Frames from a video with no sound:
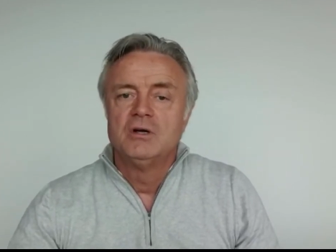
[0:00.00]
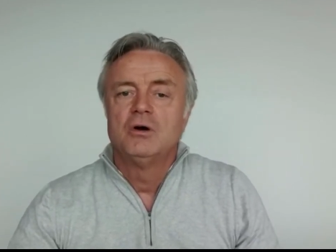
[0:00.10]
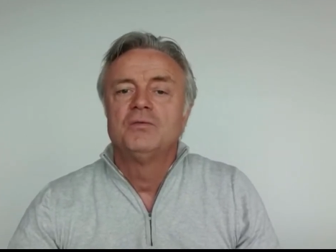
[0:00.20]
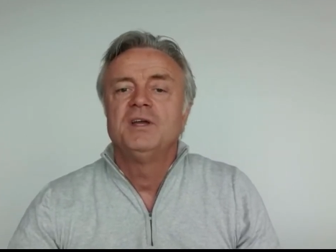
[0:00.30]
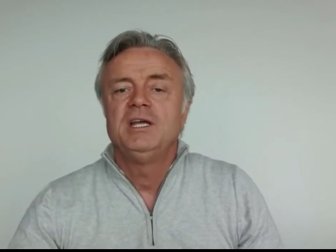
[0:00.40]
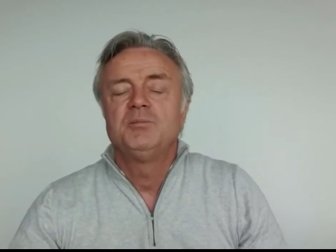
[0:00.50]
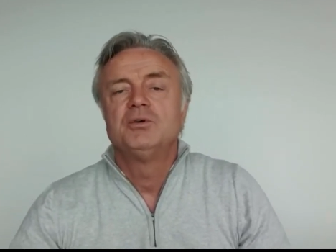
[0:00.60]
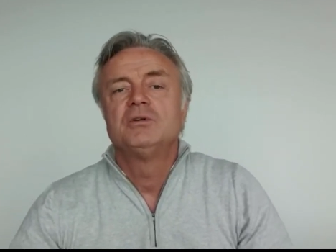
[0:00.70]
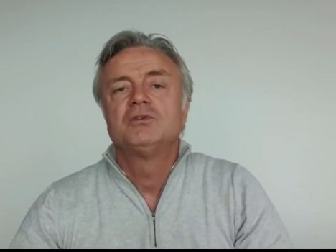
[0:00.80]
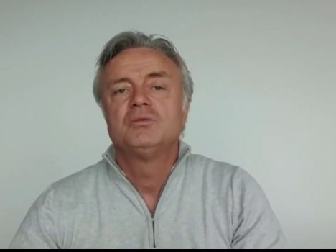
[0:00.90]
of
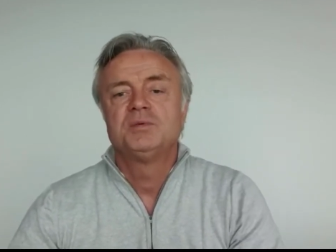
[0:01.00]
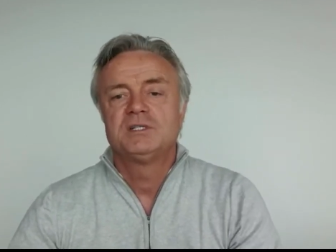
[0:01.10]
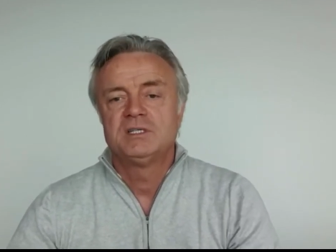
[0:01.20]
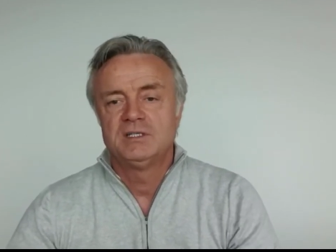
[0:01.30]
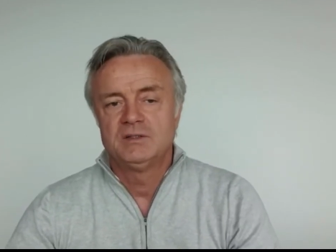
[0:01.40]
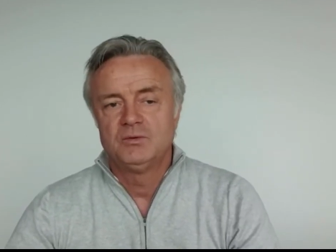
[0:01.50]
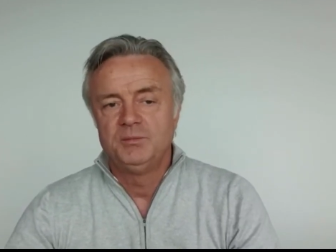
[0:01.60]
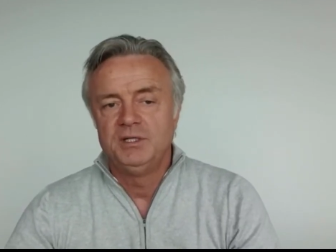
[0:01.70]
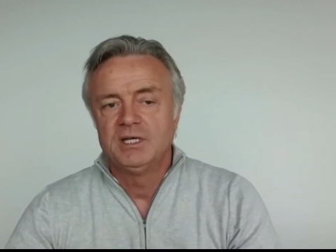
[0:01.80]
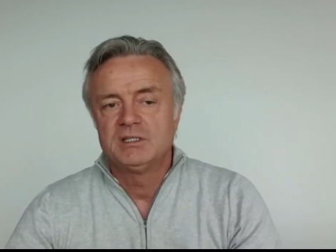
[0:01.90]
8.2% will
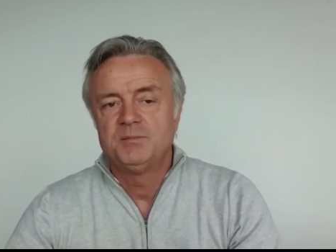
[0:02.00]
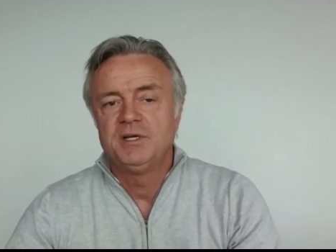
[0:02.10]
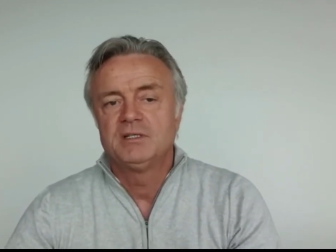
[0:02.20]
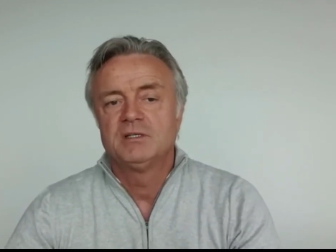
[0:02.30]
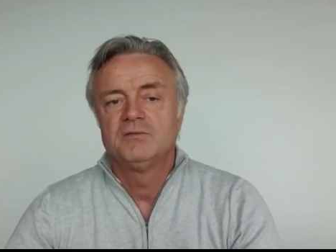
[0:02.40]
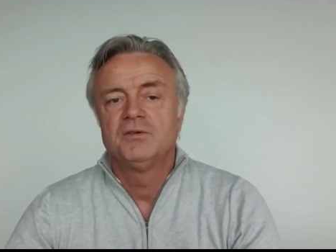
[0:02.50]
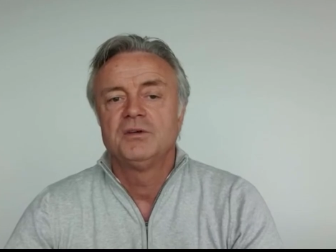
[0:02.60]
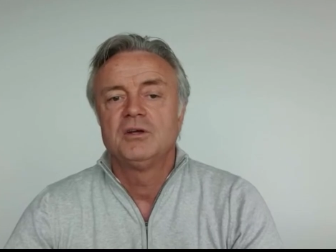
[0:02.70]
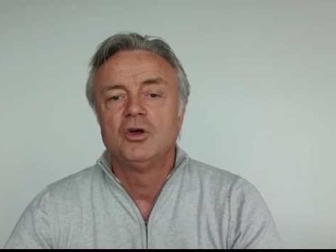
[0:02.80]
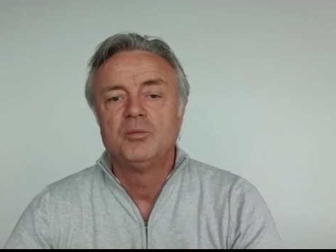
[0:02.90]
be expected for the
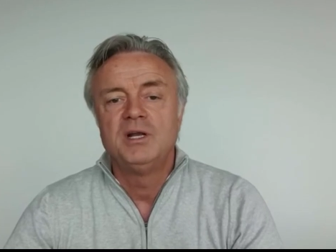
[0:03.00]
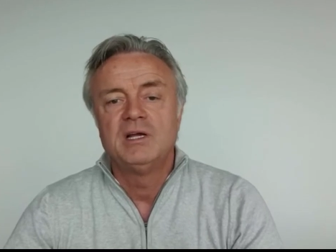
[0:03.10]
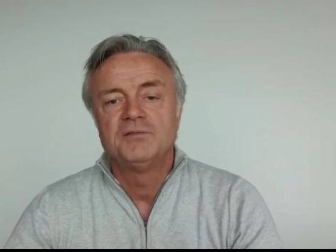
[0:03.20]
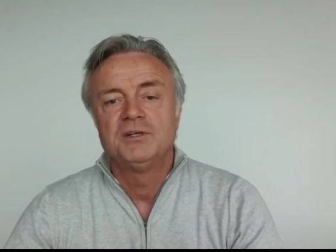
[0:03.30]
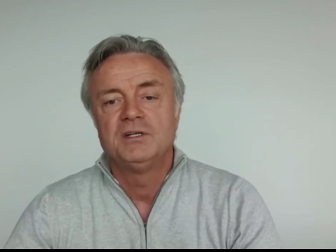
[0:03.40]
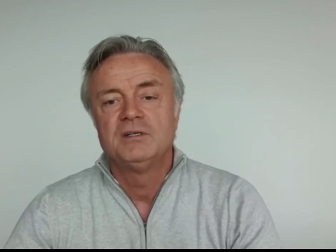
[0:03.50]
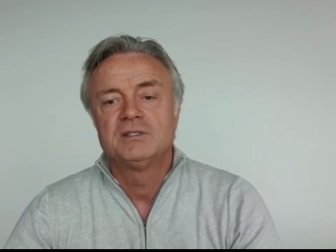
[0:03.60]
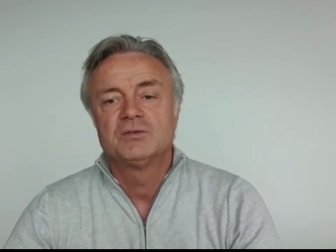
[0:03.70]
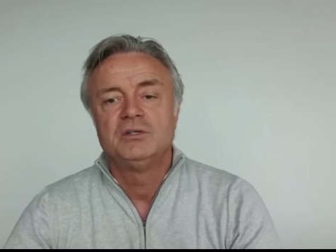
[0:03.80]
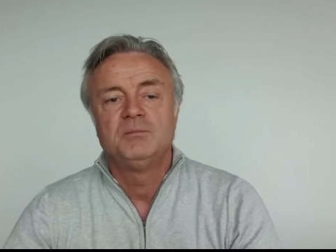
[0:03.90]
global effort
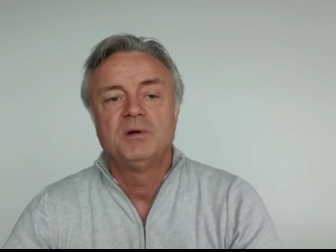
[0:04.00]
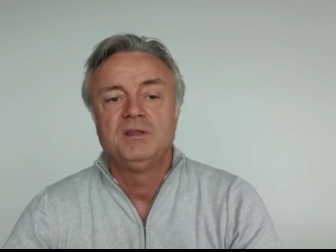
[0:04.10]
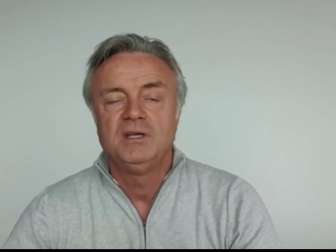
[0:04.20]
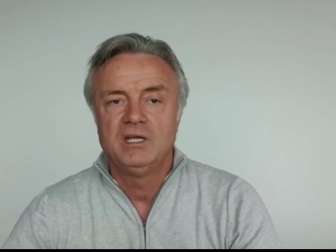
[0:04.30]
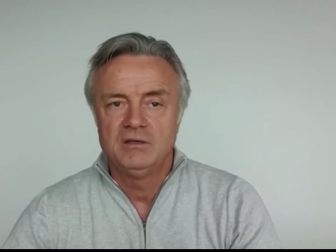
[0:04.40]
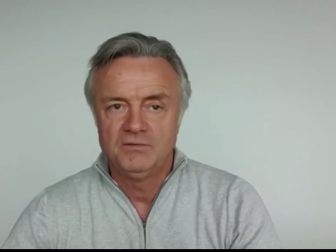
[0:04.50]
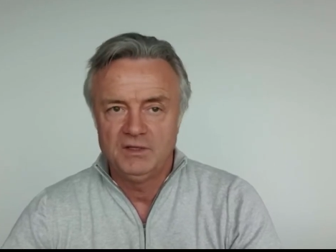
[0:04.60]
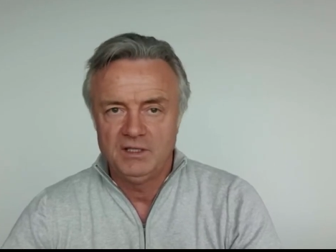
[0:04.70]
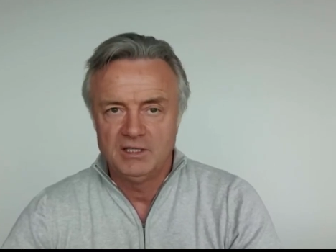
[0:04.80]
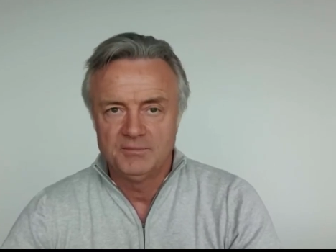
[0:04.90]
industry by the end of the
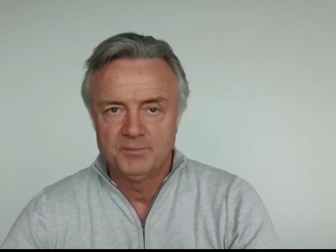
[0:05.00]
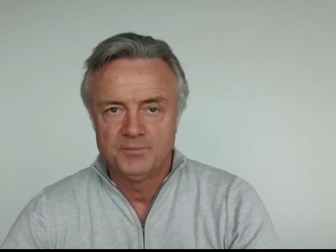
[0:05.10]
year.